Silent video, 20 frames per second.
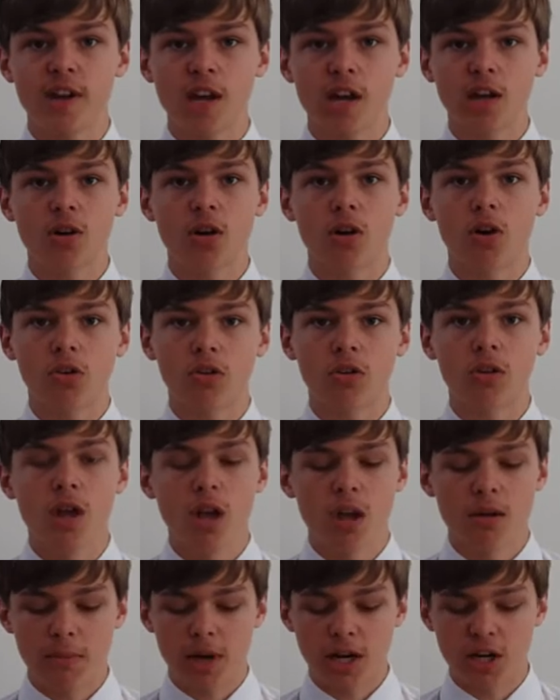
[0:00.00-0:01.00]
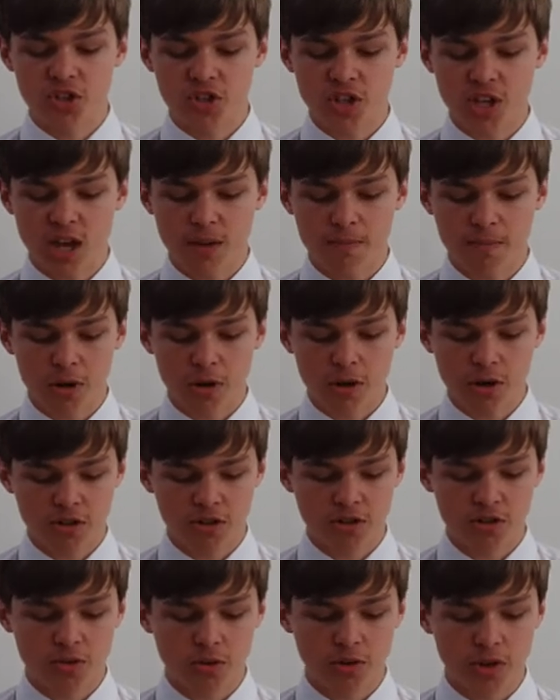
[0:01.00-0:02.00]
the Viet Cong managed to get
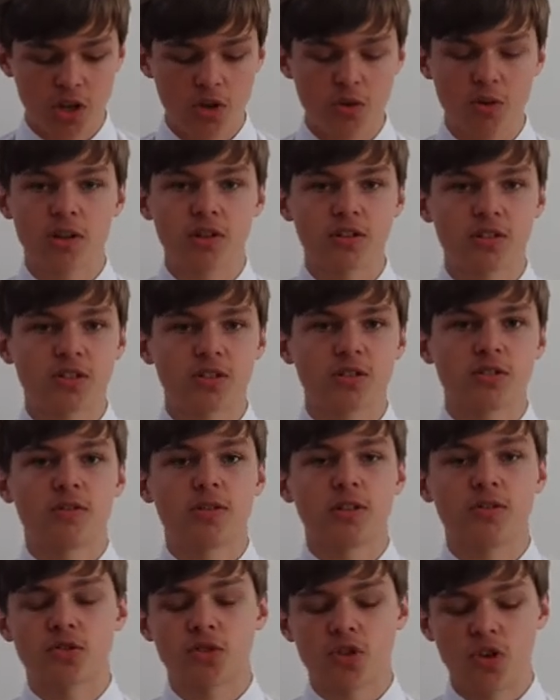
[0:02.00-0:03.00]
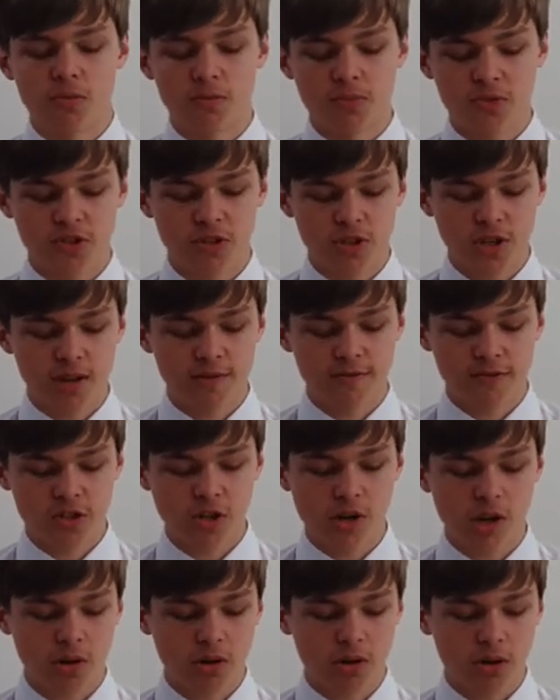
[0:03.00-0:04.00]
past all the US troops in
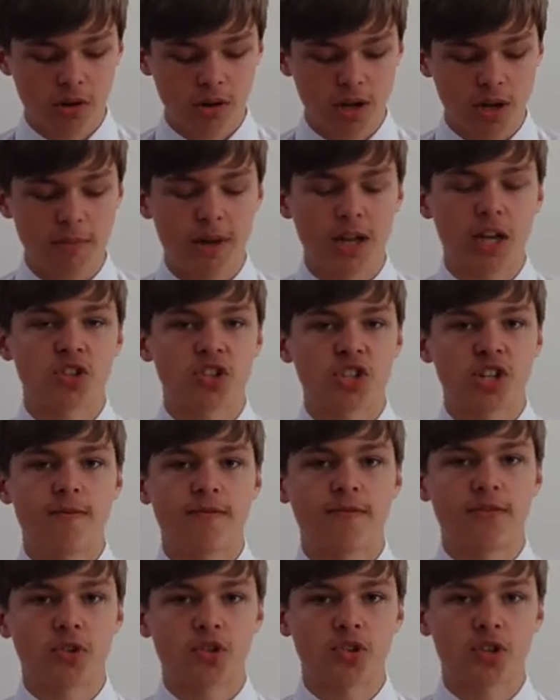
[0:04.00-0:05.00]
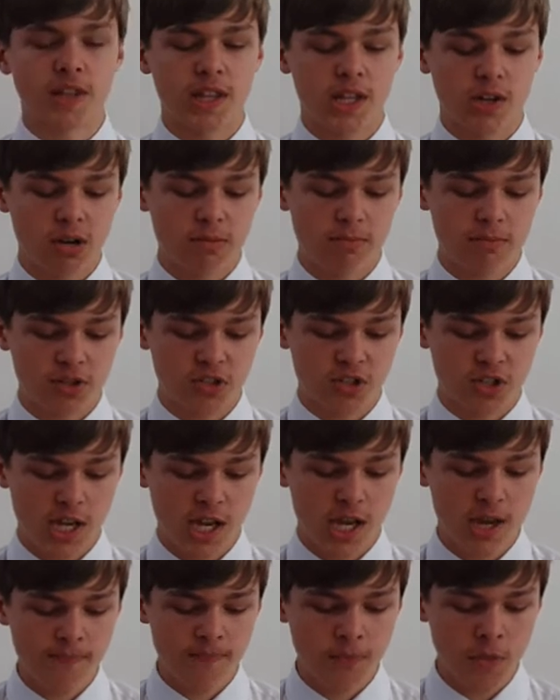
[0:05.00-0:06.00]
Saigon and managed to infiltrate their
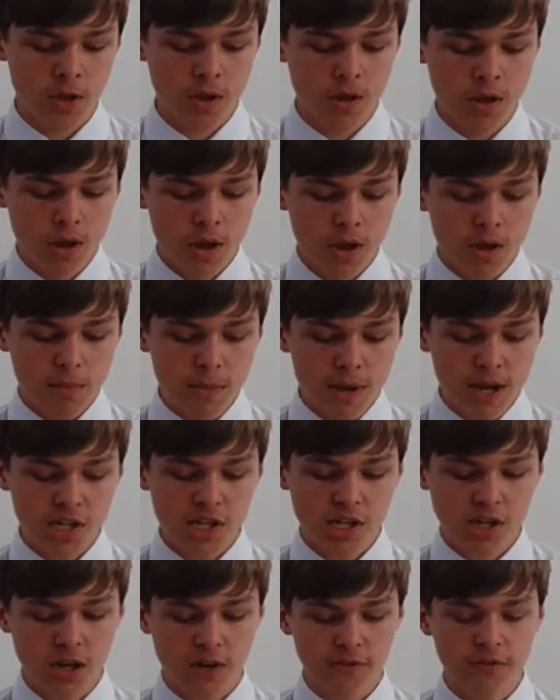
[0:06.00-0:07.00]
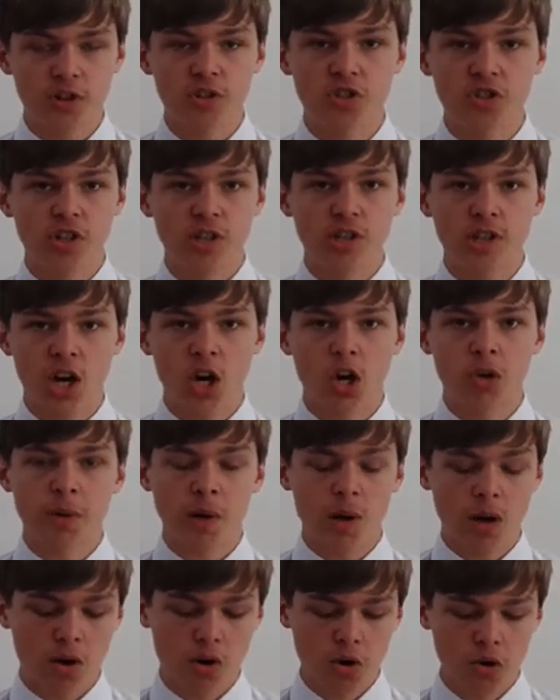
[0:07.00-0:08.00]
embassy. Media coverage didn't help
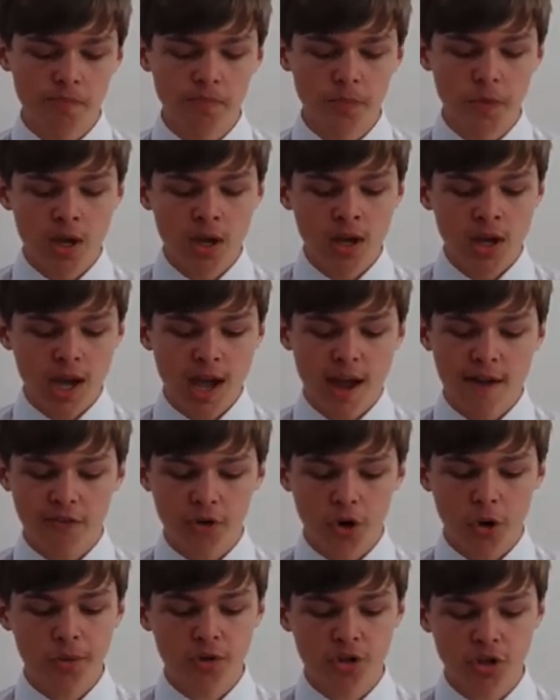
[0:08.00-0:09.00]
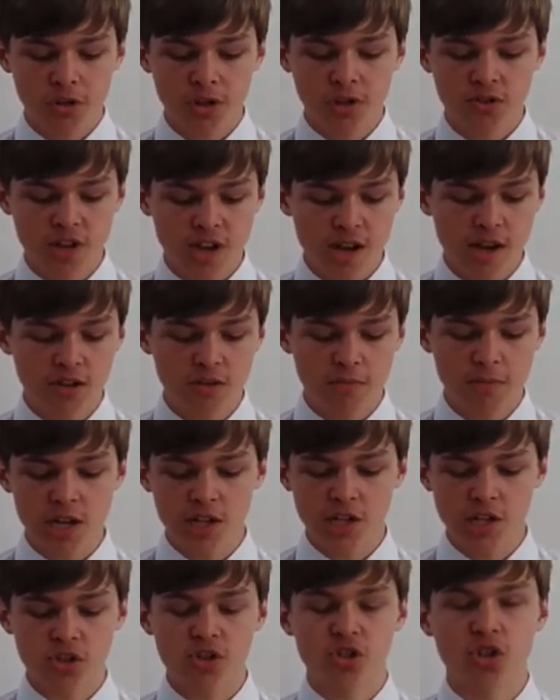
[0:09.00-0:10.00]
at home. At every opportunity, the
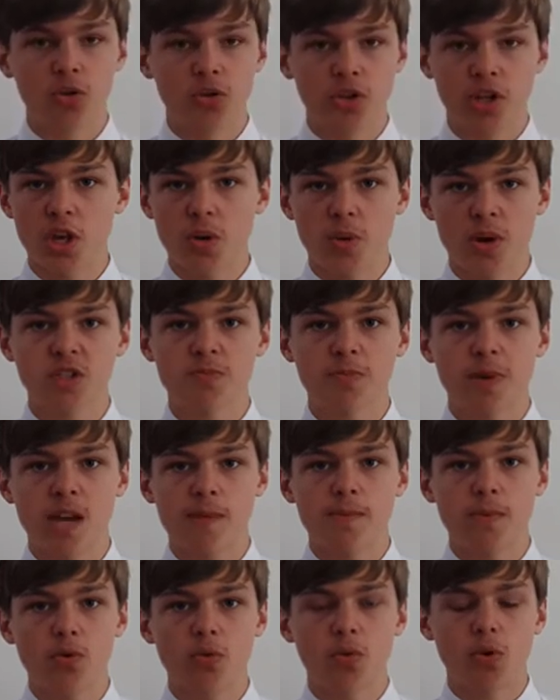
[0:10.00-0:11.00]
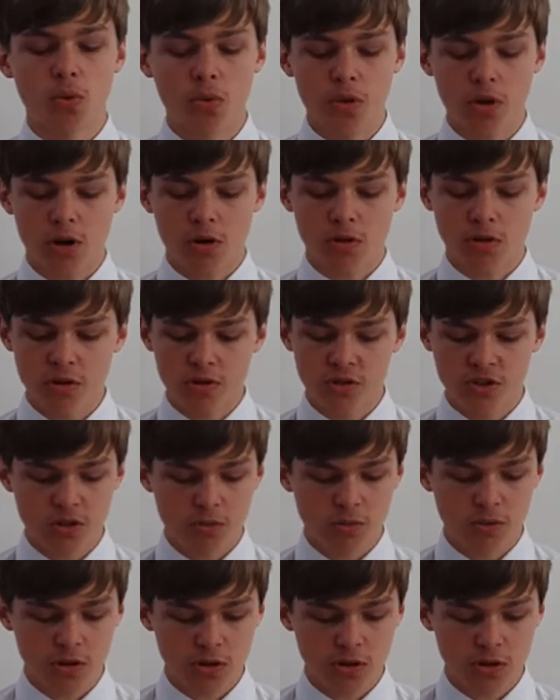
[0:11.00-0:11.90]
media showed the US people all the horrors that